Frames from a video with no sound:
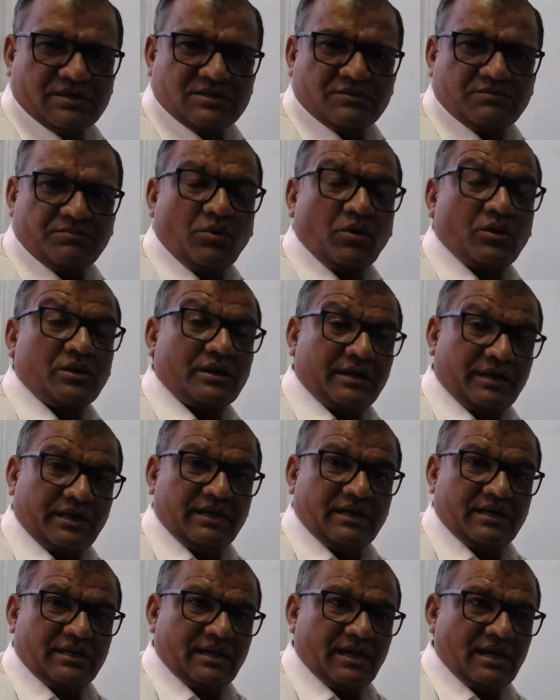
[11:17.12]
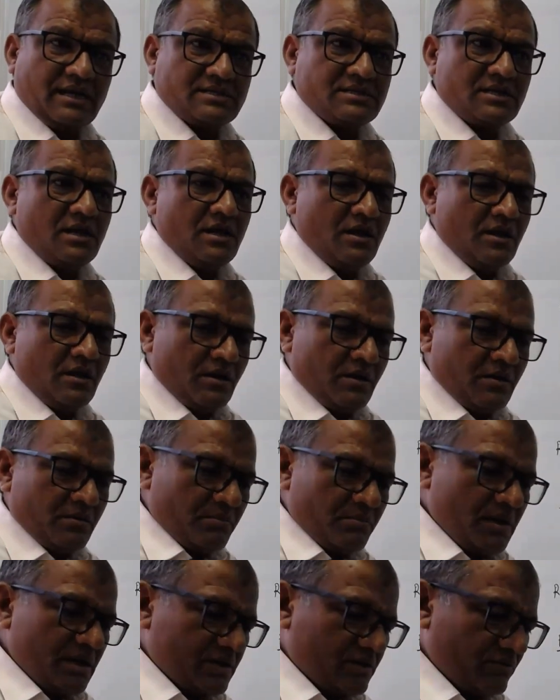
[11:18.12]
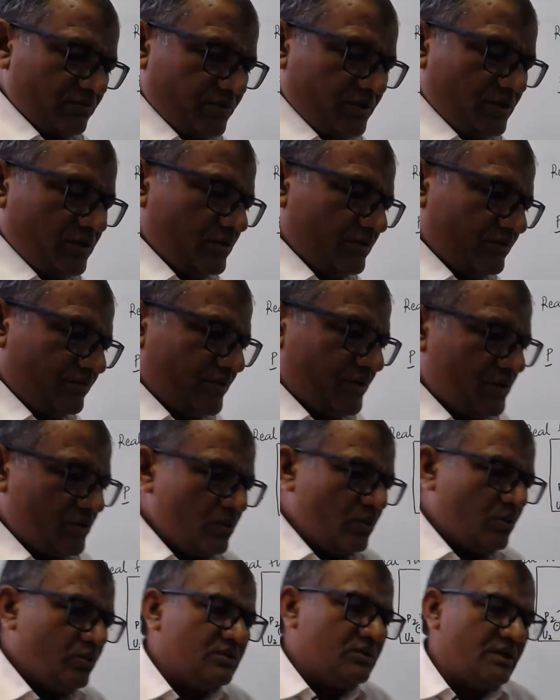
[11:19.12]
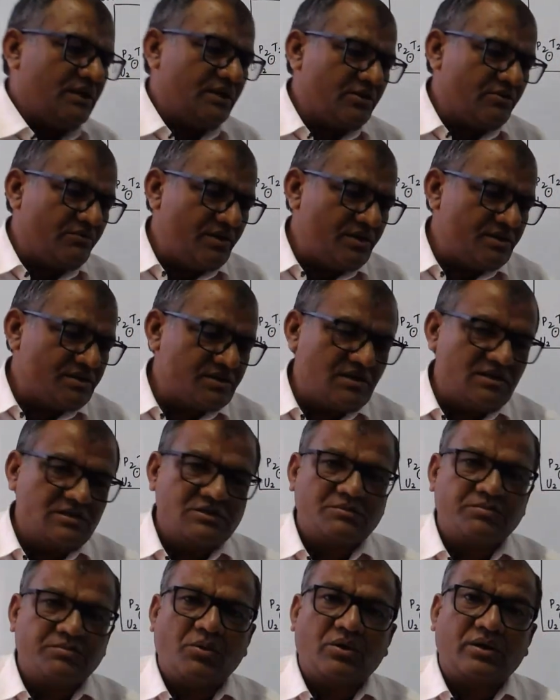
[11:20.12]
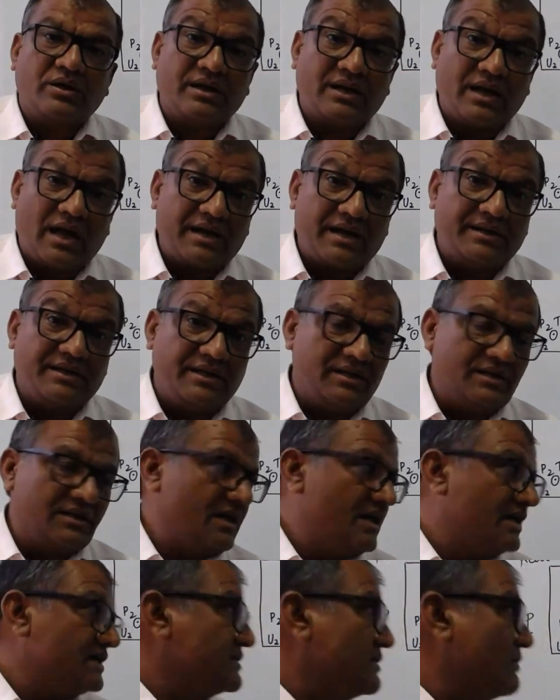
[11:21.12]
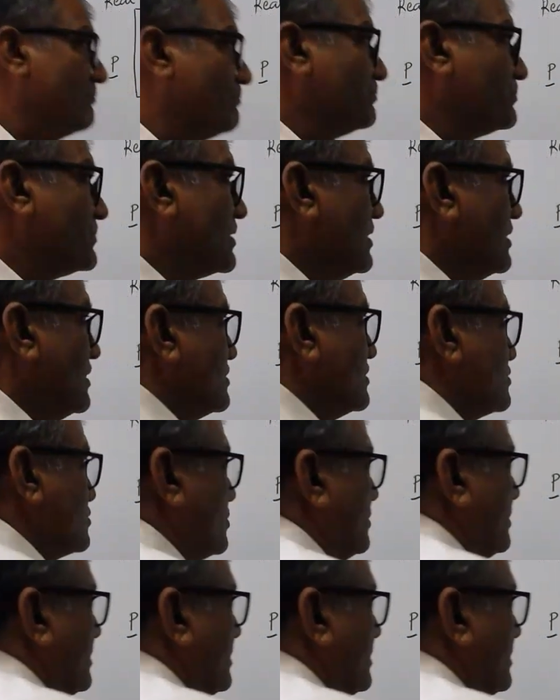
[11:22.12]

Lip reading: for real gas, but we know the equations for an ideal gas. So here